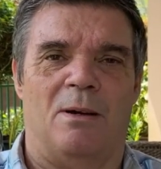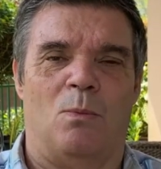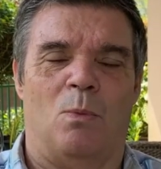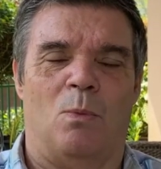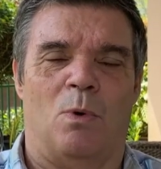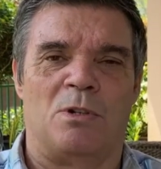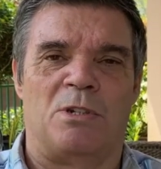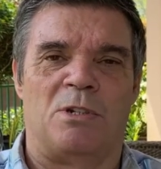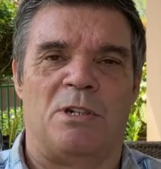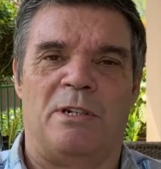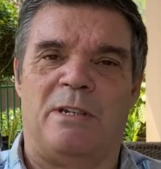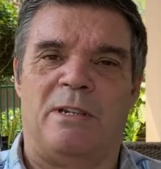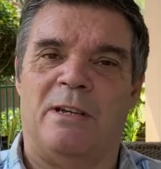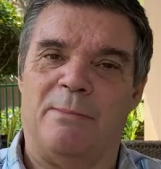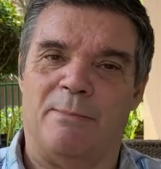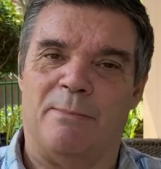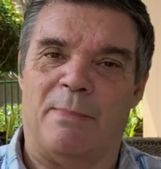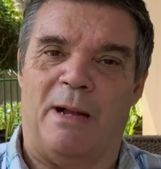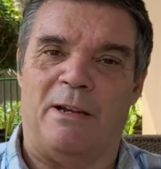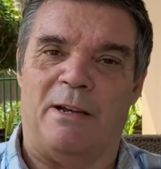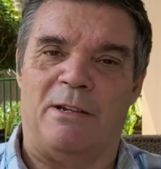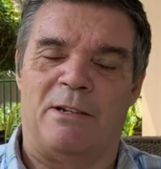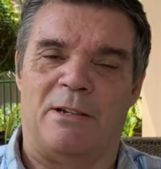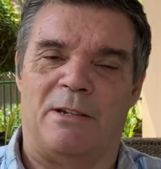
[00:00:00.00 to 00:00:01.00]
what she didn't
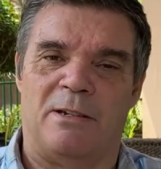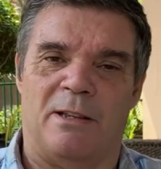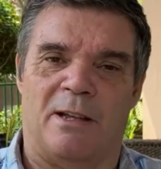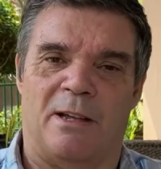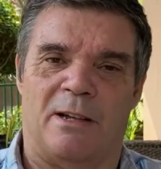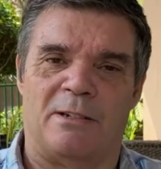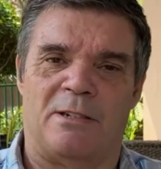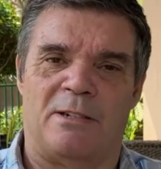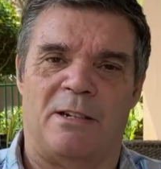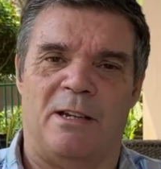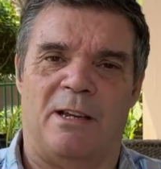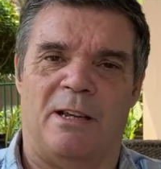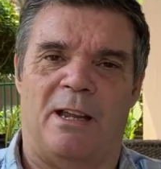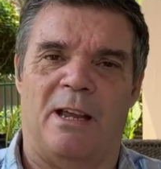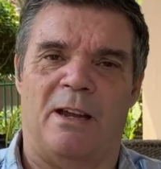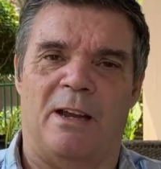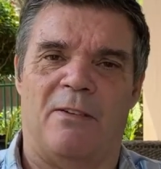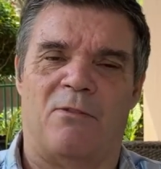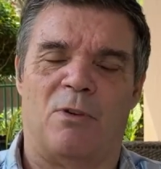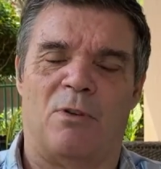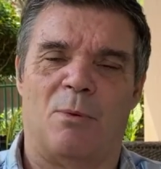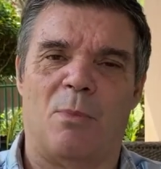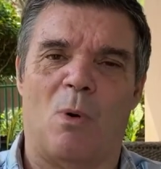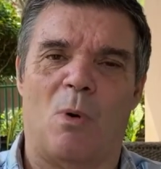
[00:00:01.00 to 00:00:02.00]
mention, that she
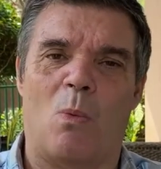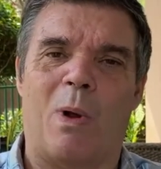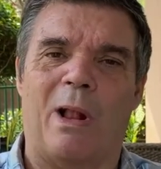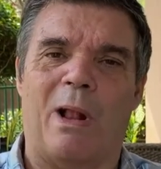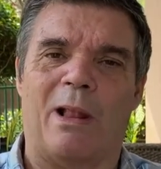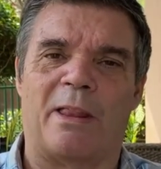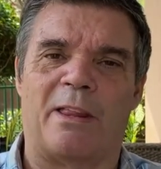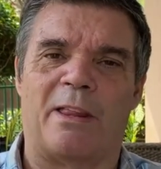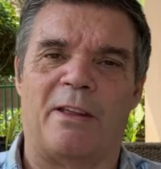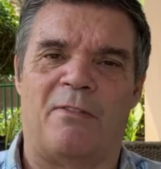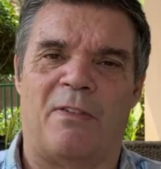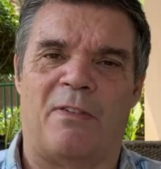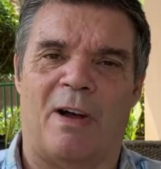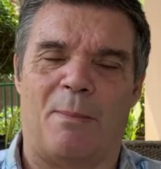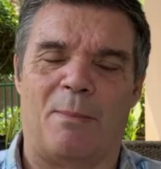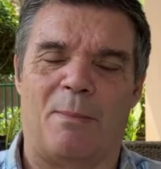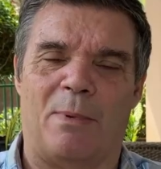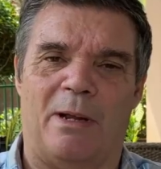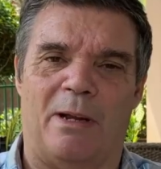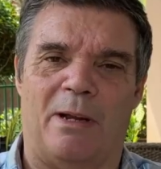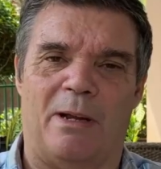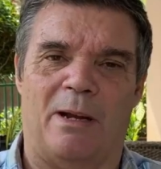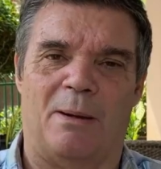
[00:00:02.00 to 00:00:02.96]
came from a wealthy family,